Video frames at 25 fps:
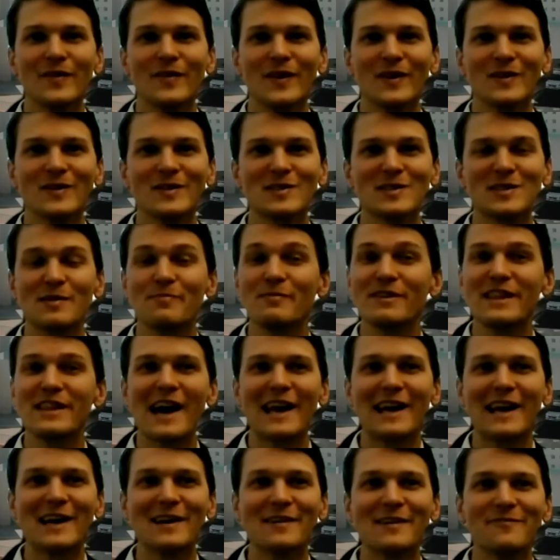Some of
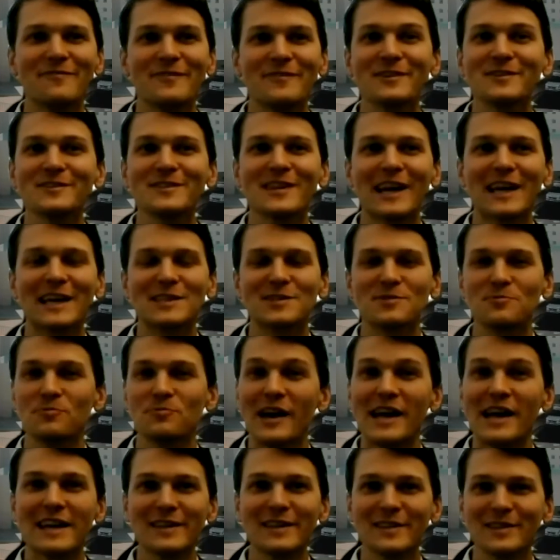that feels like it's
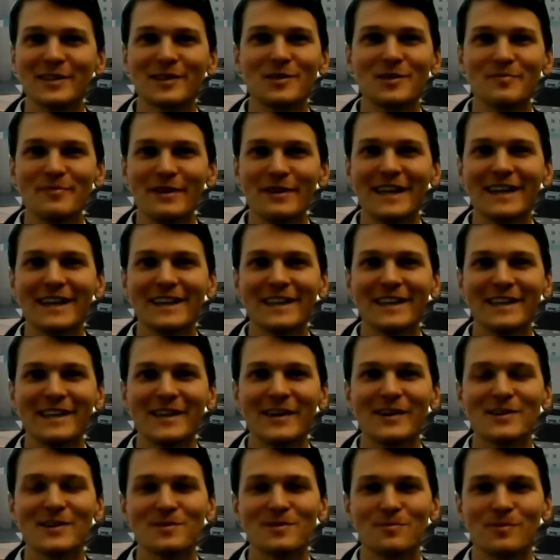waned a little bit,
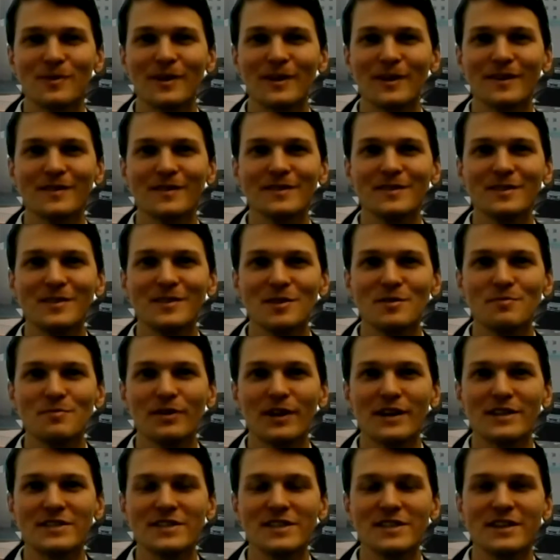as we're
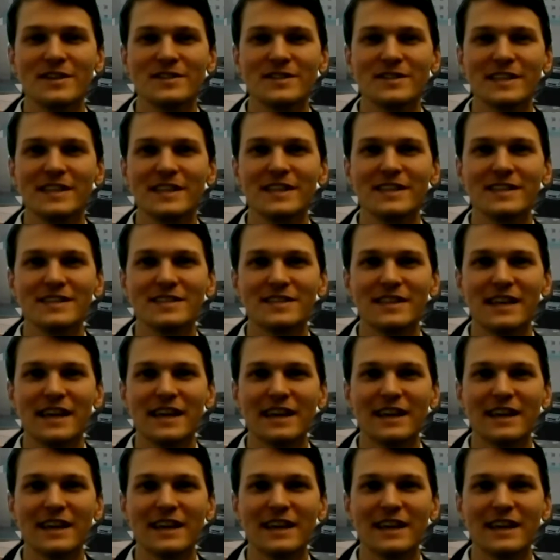2+ years into this thing.